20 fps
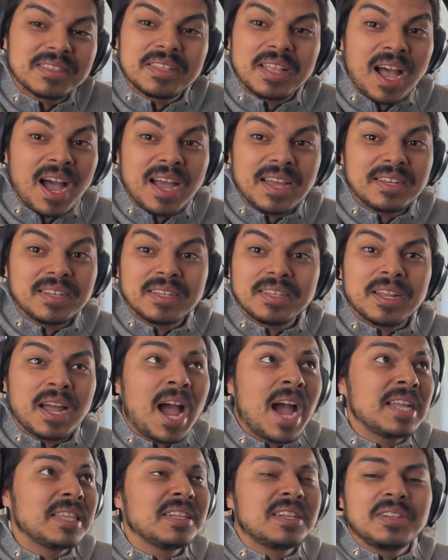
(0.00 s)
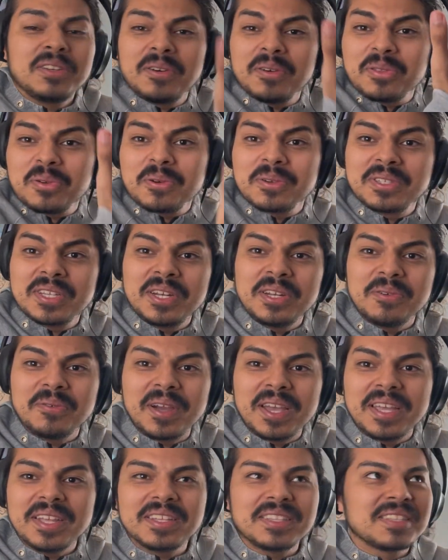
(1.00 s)
I didn't know there was any
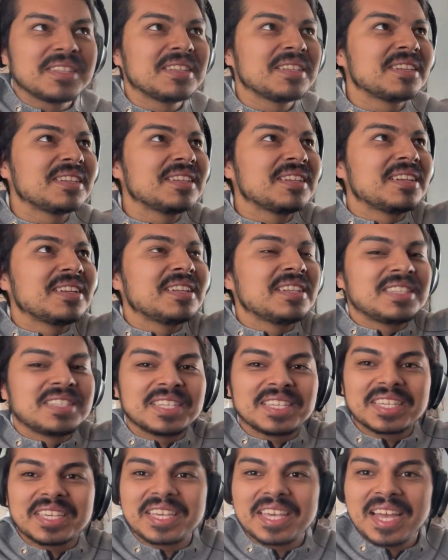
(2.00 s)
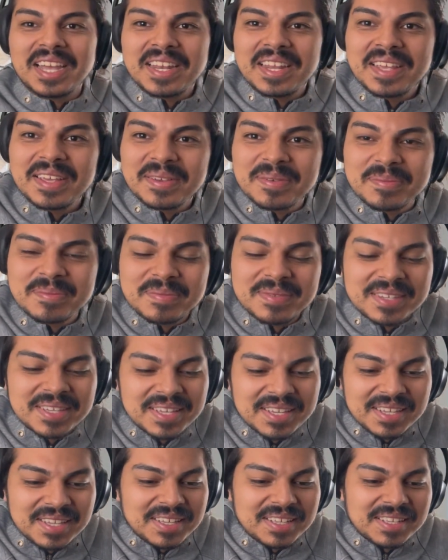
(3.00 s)
way to get him
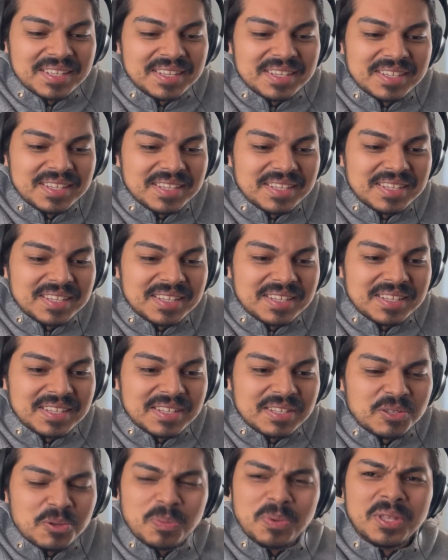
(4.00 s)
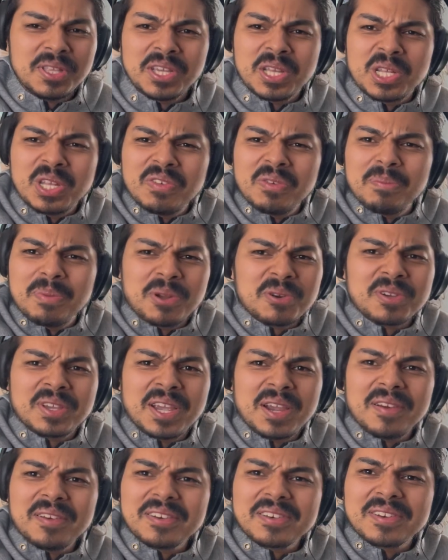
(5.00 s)
to be like an even better
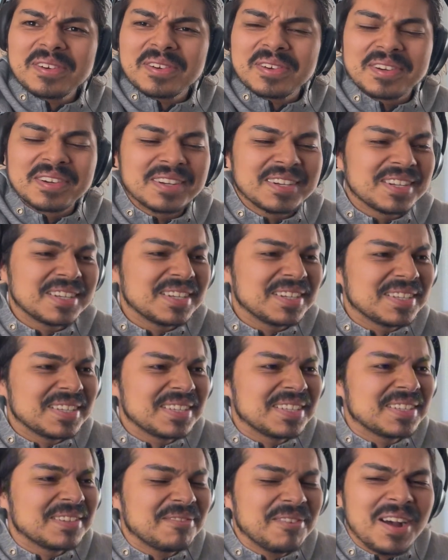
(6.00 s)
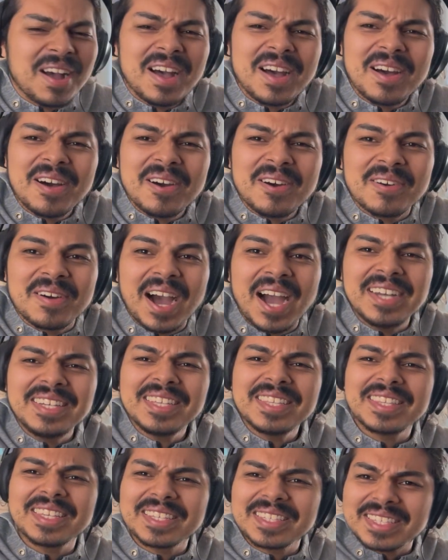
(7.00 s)
character. Wow. I
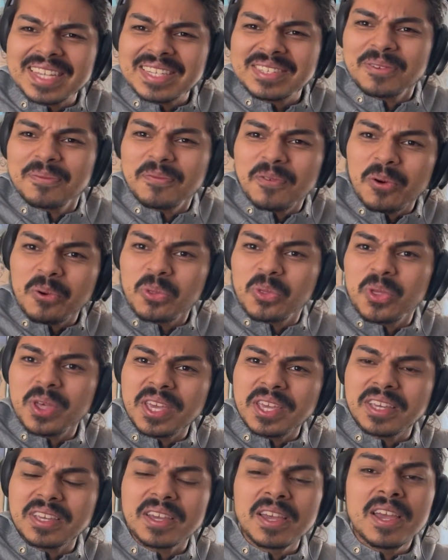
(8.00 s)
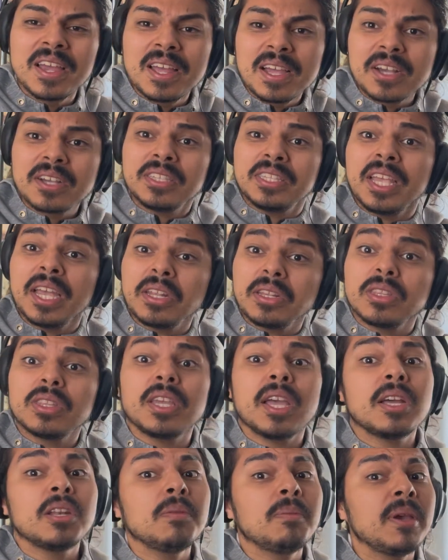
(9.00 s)
need this as a full thing. Because the
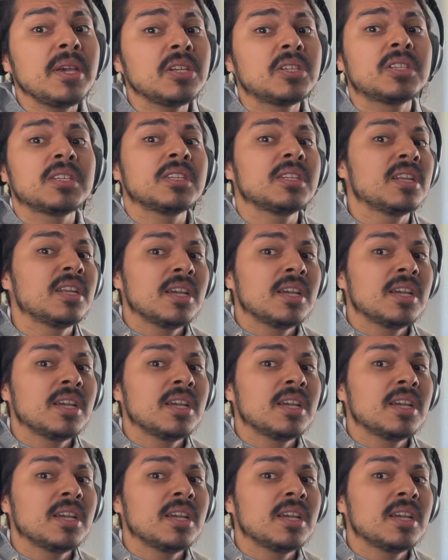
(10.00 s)
animation,